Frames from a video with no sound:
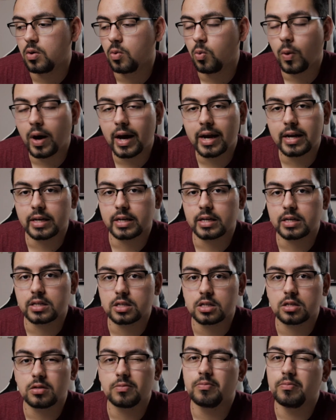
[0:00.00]

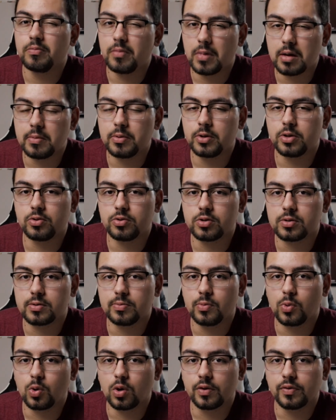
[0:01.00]
weddings, maybe there's
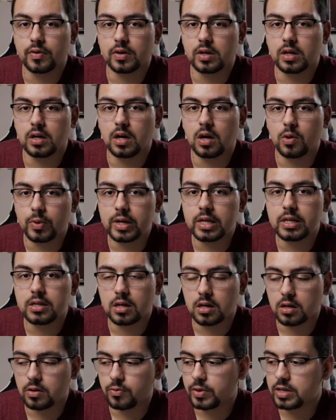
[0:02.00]
more of
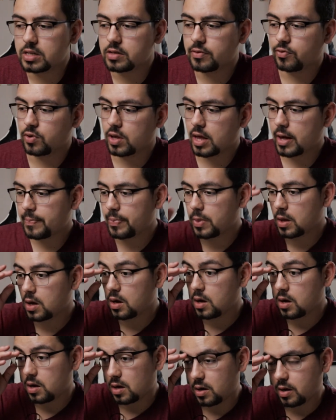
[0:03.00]
a reason for that,
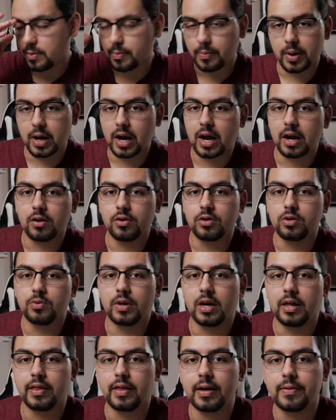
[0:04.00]
but I don't do
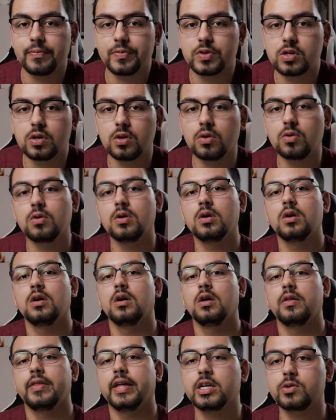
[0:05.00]
any of that. So
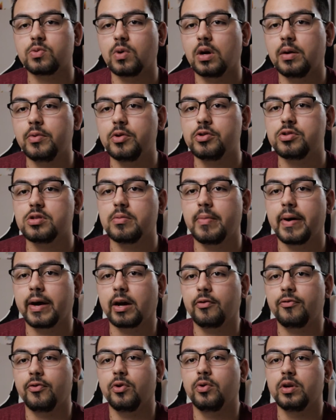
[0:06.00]
that's why I'm using the
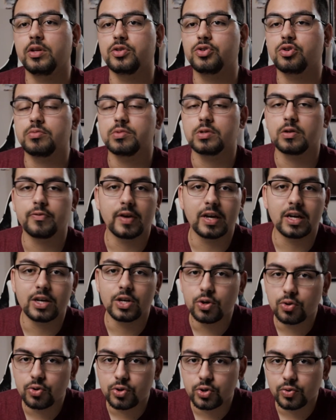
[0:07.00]
microphone in terms of a
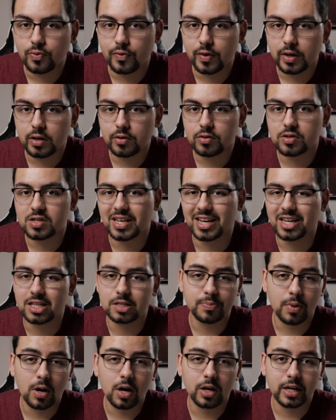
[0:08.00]
YouTube video /
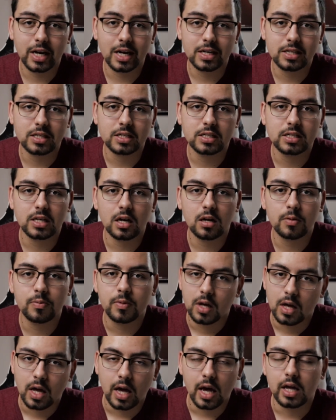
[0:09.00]
podcasting setup,
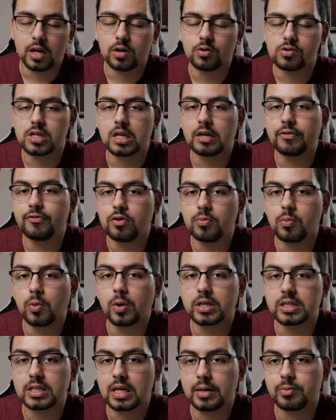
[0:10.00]
and you'll see a few more
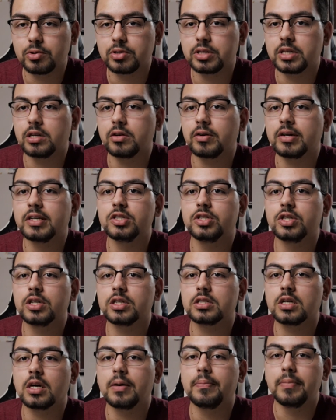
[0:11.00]
examples here in
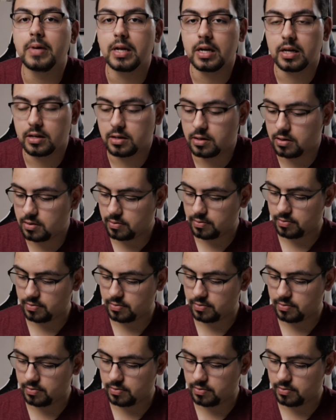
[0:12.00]
just a minute.